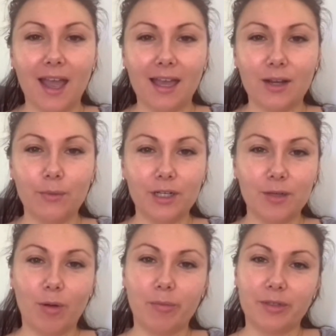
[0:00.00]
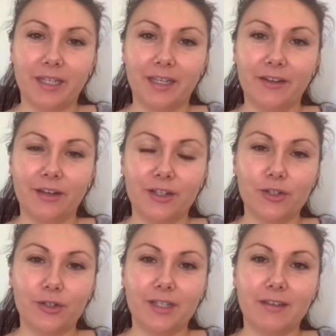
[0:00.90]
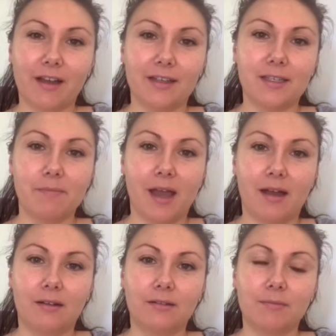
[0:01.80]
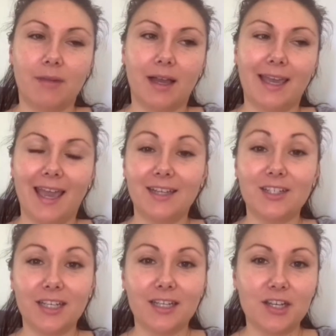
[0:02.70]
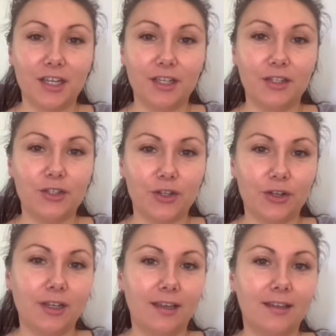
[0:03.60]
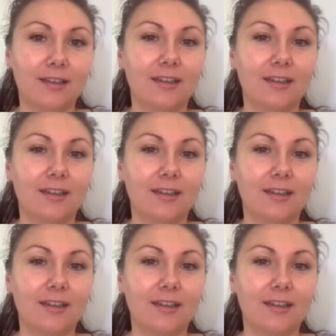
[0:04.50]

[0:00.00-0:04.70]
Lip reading: and I wanted to pop on here and talk to you guys about my HCG journey.